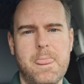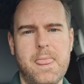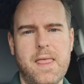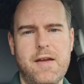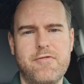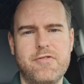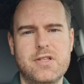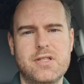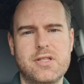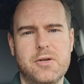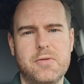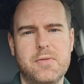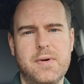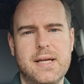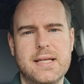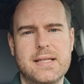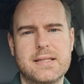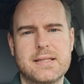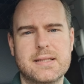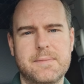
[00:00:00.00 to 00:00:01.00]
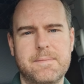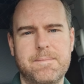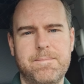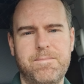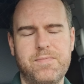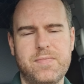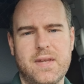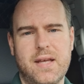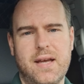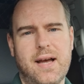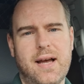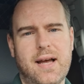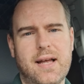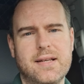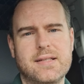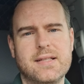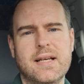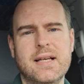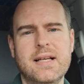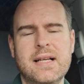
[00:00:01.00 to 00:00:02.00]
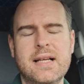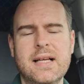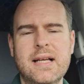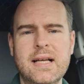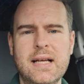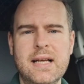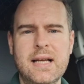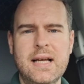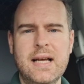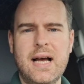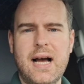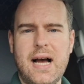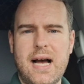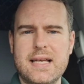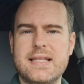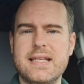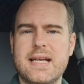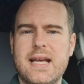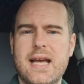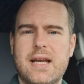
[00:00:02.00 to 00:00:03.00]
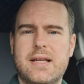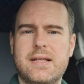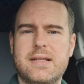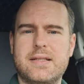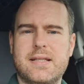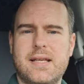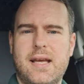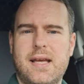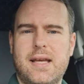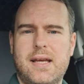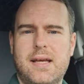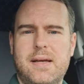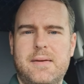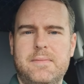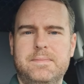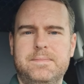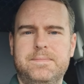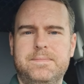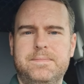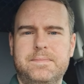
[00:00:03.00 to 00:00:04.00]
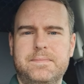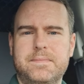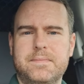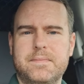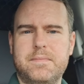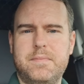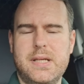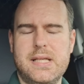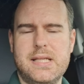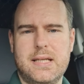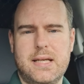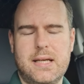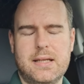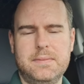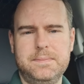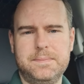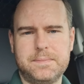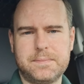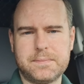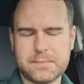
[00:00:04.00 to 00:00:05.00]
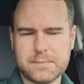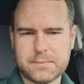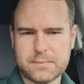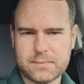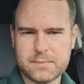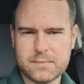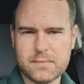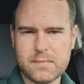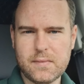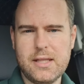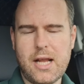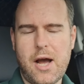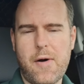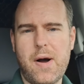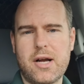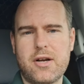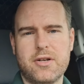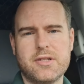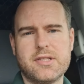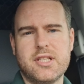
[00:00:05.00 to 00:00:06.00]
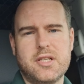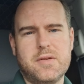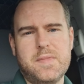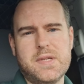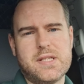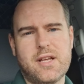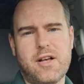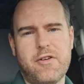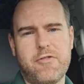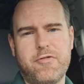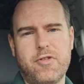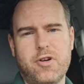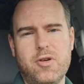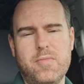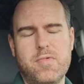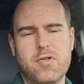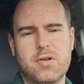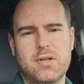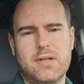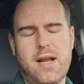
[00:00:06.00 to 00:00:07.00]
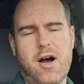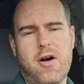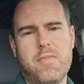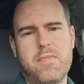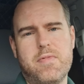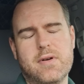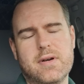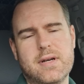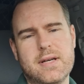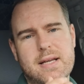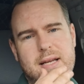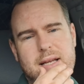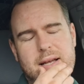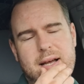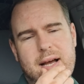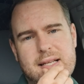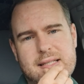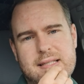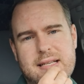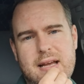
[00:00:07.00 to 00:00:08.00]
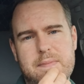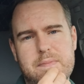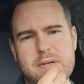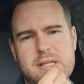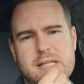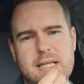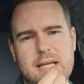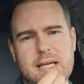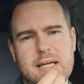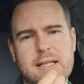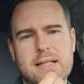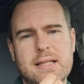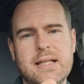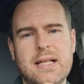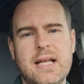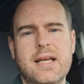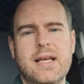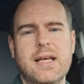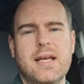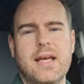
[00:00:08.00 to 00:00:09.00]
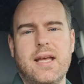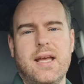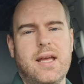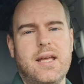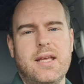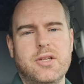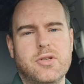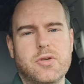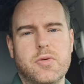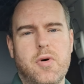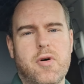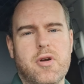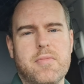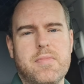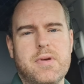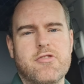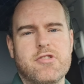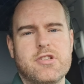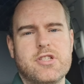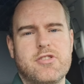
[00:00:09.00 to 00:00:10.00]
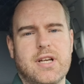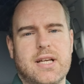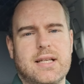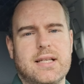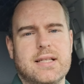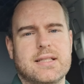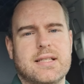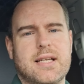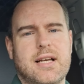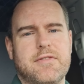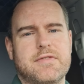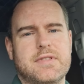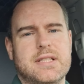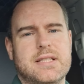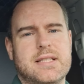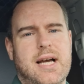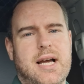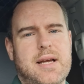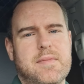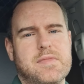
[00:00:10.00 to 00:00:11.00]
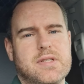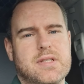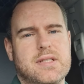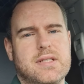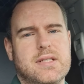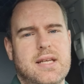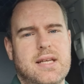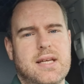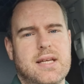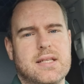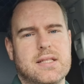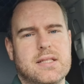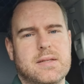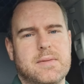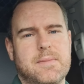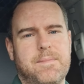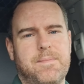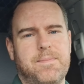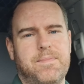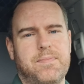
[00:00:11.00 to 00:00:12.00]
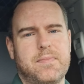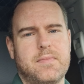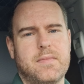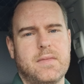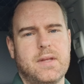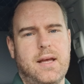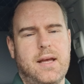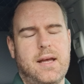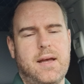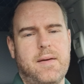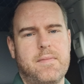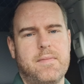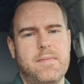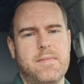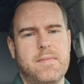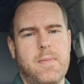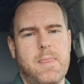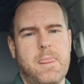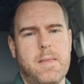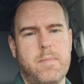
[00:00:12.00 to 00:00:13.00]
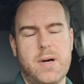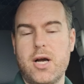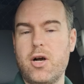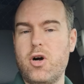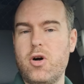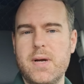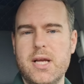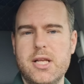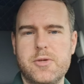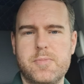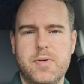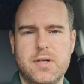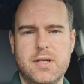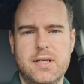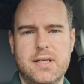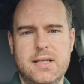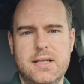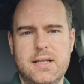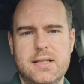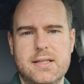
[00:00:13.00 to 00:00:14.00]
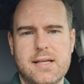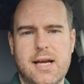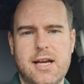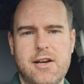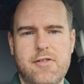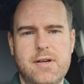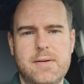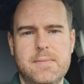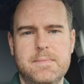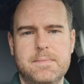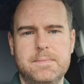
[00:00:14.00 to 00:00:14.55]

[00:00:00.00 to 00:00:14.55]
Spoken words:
every 2 weeks. And as you get busier, now I consider myself fully booked now, but as you get busier, you don't want to be restricting yourself to times and days. By all means, put it in your diary.